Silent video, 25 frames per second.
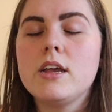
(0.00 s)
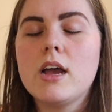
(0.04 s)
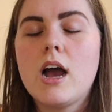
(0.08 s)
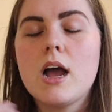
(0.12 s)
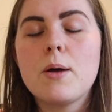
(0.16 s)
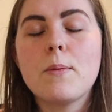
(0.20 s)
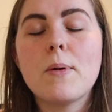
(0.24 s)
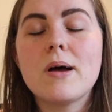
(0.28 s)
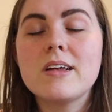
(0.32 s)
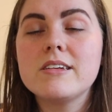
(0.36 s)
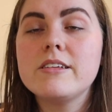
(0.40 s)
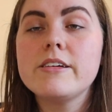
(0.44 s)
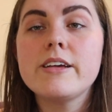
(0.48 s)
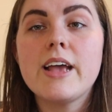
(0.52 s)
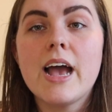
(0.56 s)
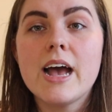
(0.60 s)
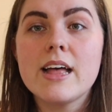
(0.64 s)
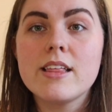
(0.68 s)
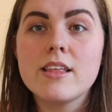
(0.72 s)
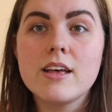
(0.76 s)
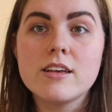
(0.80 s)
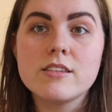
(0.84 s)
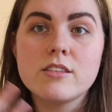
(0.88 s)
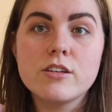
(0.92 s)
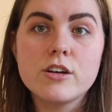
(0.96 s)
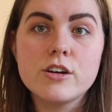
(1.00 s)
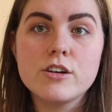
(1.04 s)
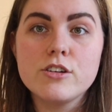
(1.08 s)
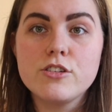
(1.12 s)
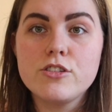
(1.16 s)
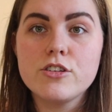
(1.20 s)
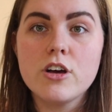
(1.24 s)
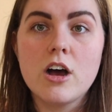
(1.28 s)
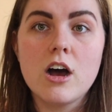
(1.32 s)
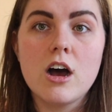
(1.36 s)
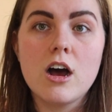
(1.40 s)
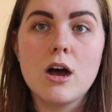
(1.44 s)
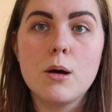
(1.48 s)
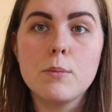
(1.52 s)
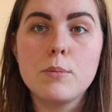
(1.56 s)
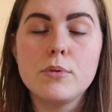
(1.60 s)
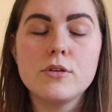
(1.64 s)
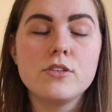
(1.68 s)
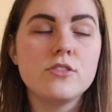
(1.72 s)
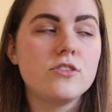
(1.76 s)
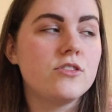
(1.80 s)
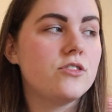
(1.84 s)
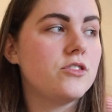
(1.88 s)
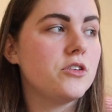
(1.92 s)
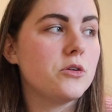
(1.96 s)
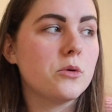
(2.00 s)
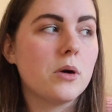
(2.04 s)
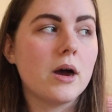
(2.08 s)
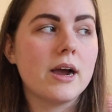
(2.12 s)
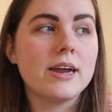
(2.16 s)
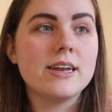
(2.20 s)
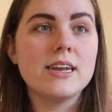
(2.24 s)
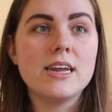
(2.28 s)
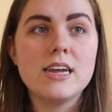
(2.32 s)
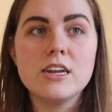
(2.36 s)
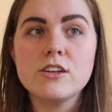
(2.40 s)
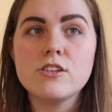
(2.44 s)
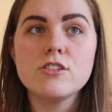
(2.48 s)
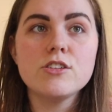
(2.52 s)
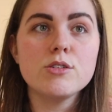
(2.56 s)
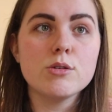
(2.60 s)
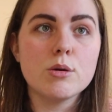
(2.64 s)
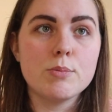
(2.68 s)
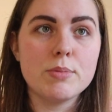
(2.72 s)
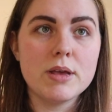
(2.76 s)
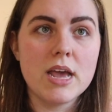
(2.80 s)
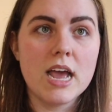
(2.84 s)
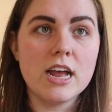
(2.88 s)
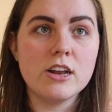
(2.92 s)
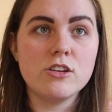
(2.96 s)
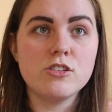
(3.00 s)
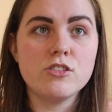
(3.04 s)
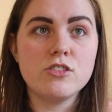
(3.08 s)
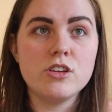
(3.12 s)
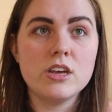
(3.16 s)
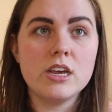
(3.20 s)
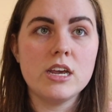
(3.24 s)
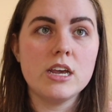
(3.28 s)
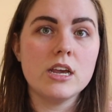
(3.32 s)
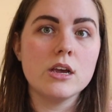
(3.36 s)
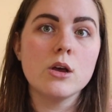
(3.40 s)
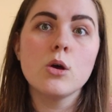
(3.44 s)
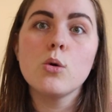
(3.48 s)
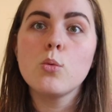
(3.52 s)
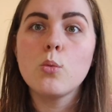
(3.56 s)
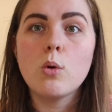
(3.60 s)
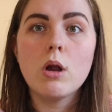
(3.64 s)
I want to get a certain job, do I need to do a PhD?